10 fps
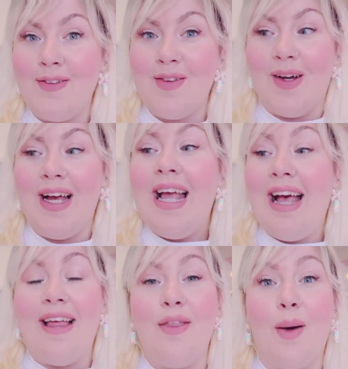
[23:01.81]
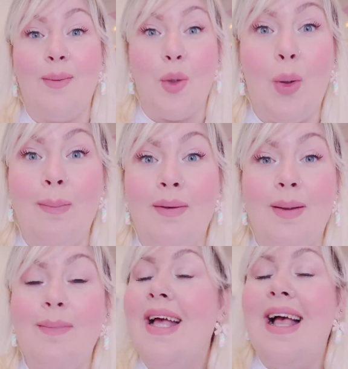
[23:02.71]
So I thought I open
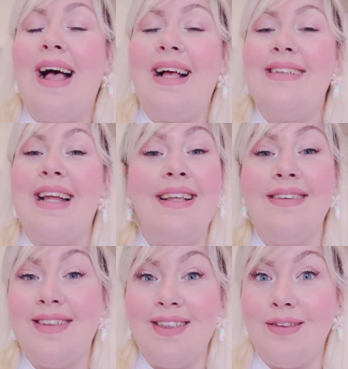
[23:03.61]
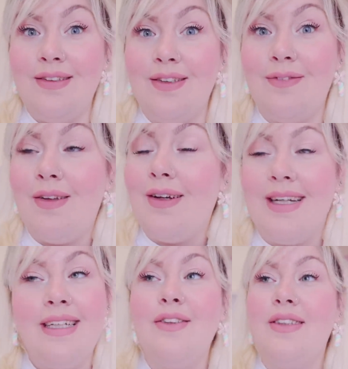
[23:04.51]
them and end the studio vlog
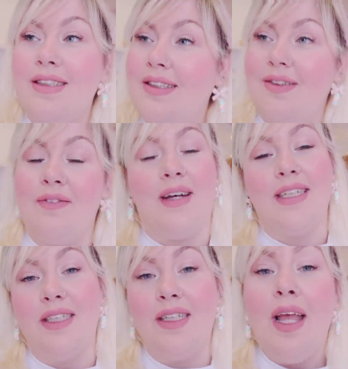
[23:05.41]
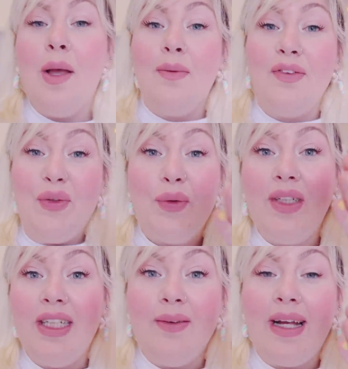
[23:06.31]
in traditional fashion with
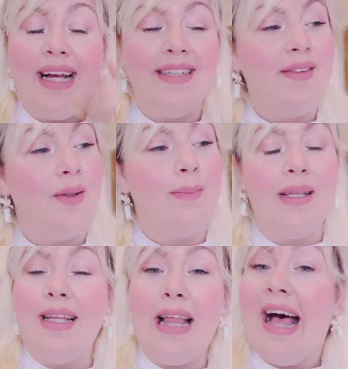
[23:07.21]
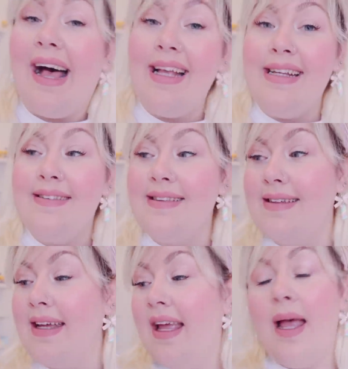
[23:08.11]
showing you guys some little artist